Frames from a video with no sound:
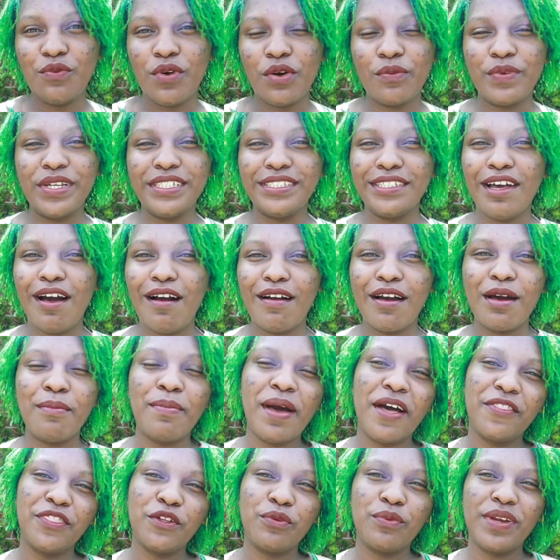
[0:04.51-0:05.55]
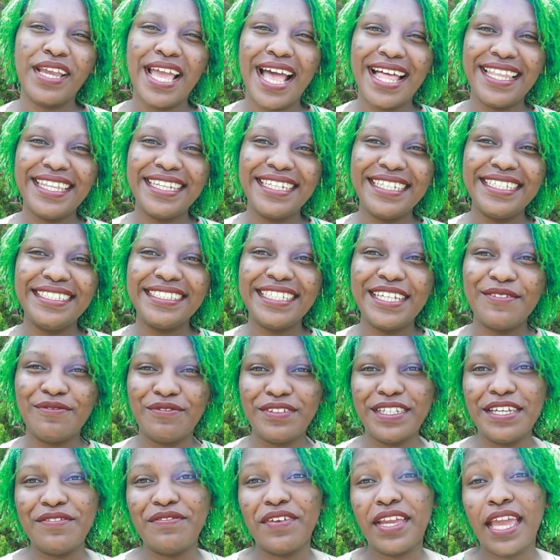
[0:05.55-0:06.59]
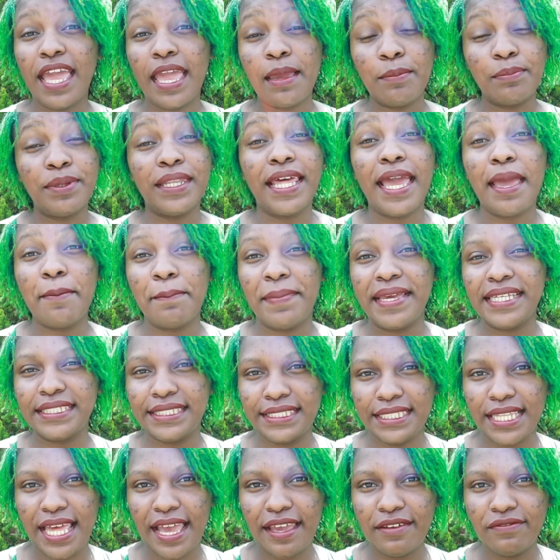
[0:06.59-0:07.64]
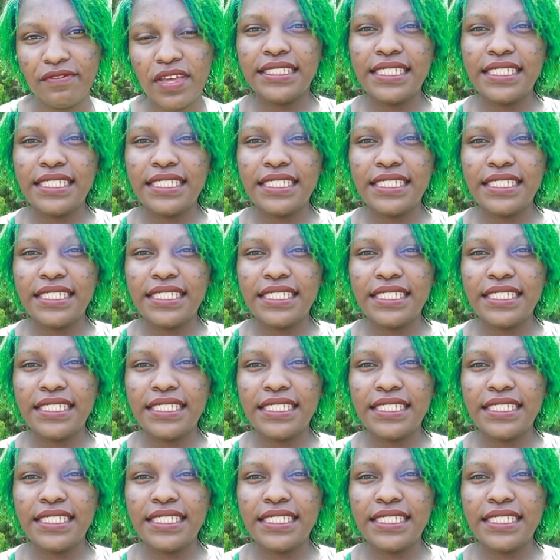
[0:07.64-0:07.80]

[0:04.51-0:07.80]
where we talk about the realities of living a plant-based life.